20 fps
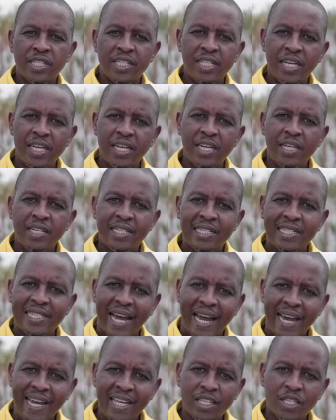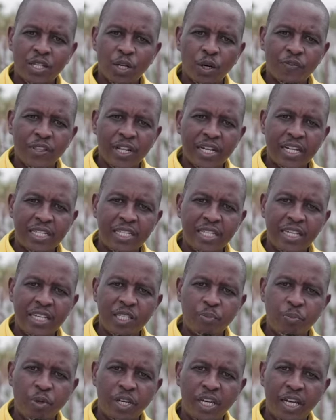see signs of the
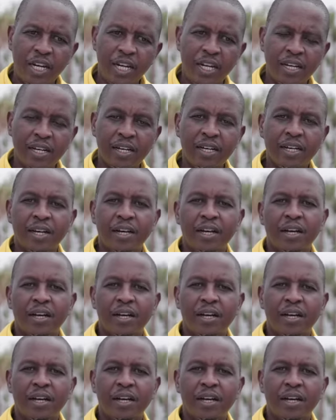disease beginning,